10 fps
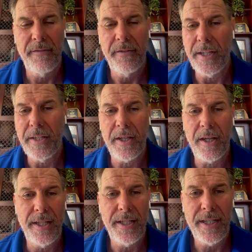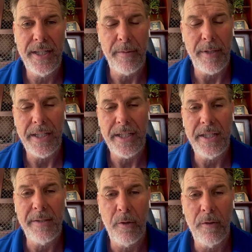If you like the content and would like to
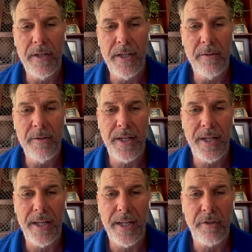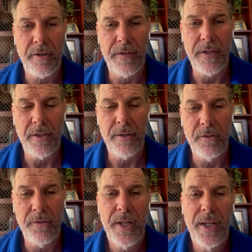see more videos on electric
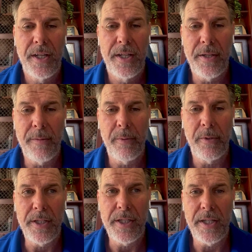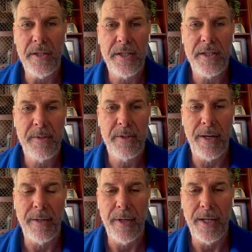vehicles, then please hit the
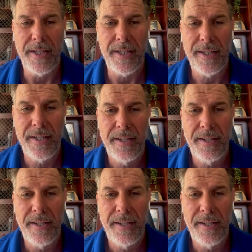subscribe button.